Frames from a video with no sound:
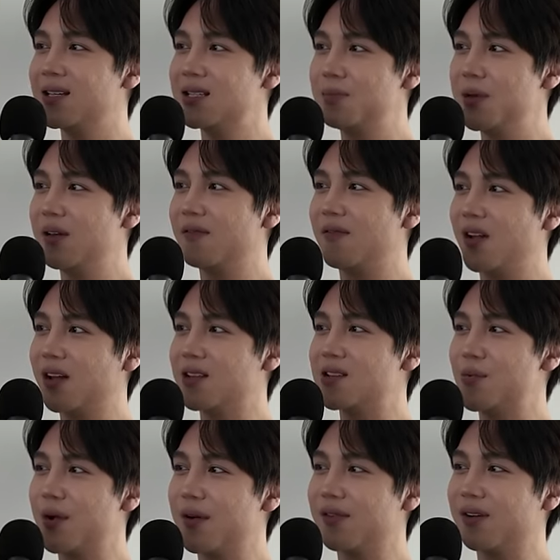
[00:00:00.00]
Speaking of falling into
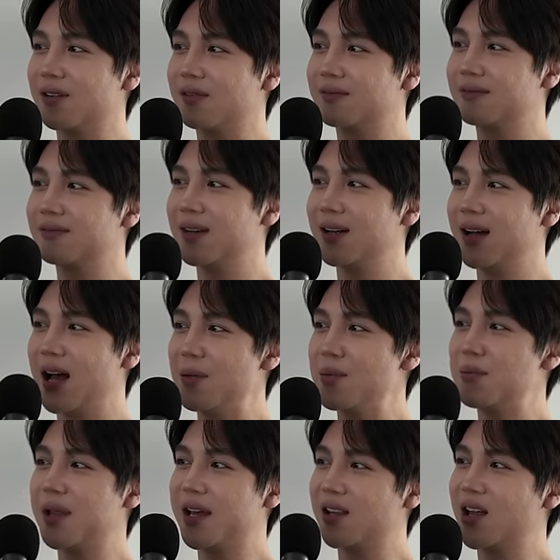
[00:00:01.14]
the river, I've been
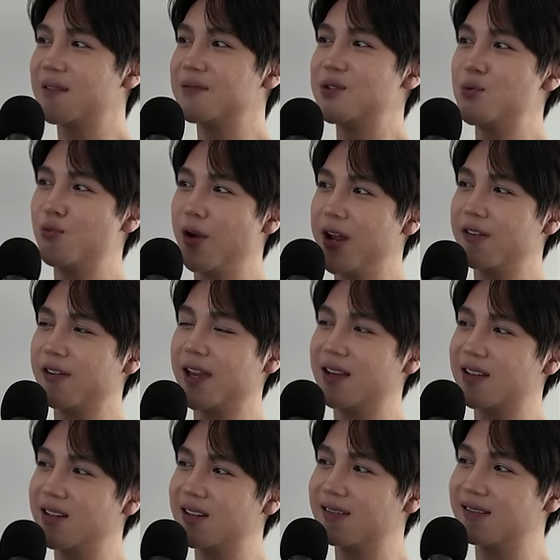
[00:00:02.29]
playing a lot of Tomb Raider
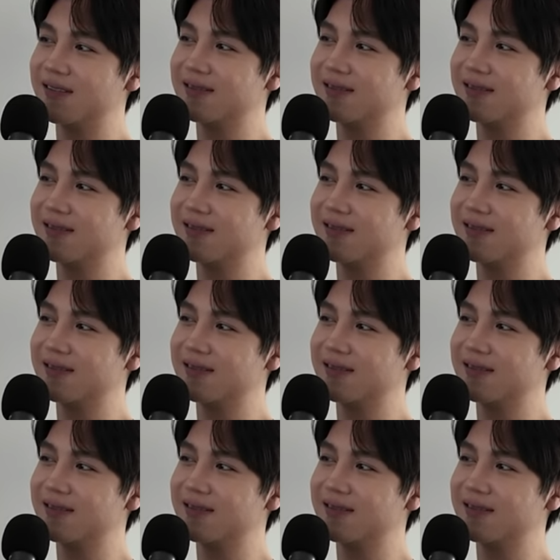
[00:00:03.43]
lately.